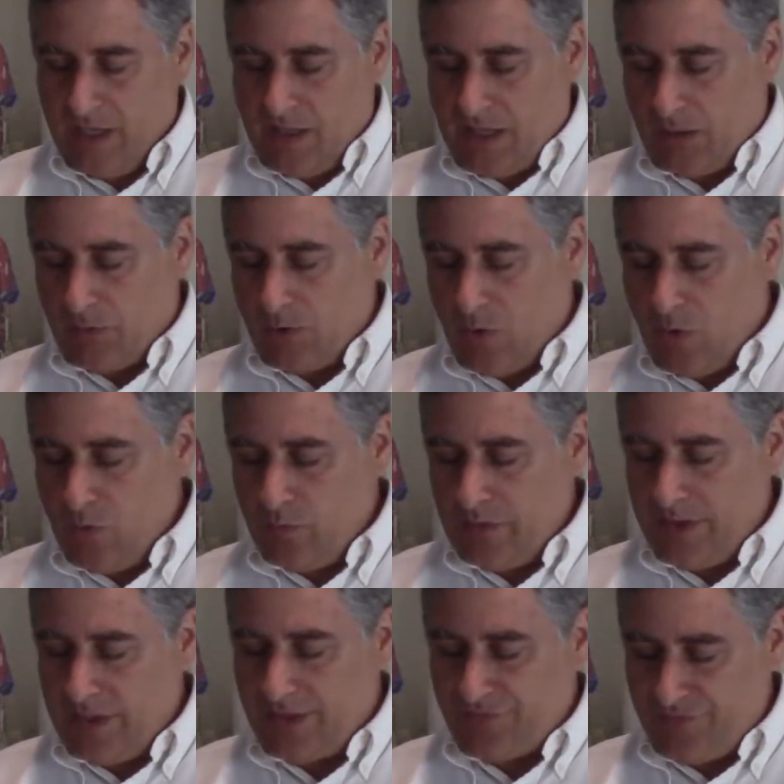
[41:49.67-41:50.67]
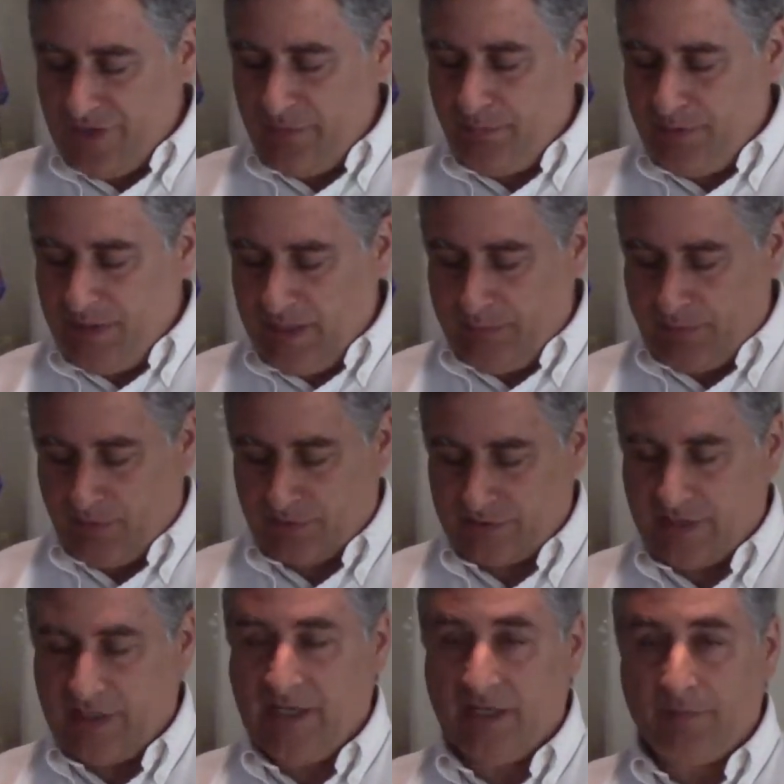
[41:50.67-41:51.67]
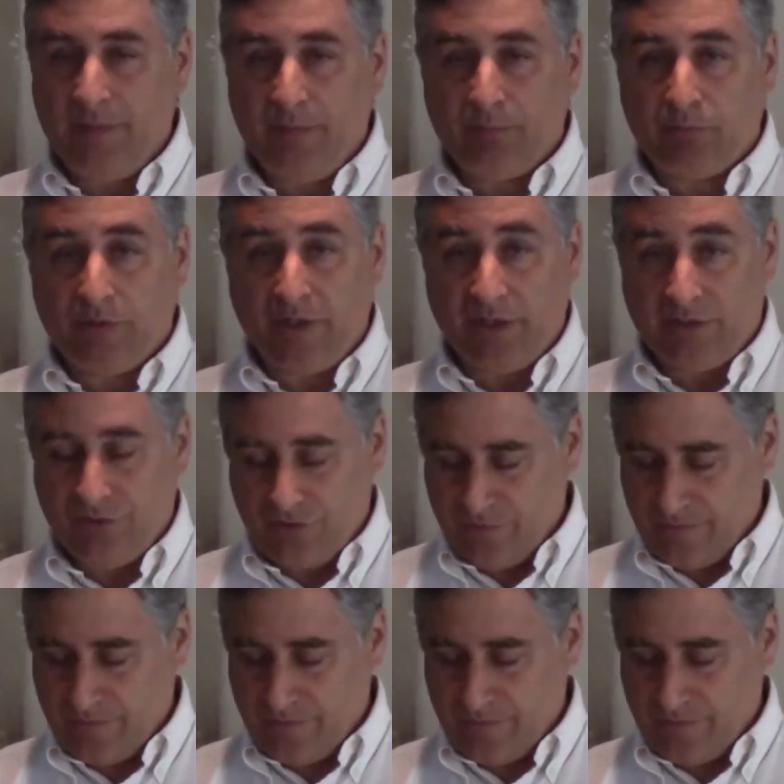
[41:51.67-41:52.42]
there were only 3 people to hear me preach.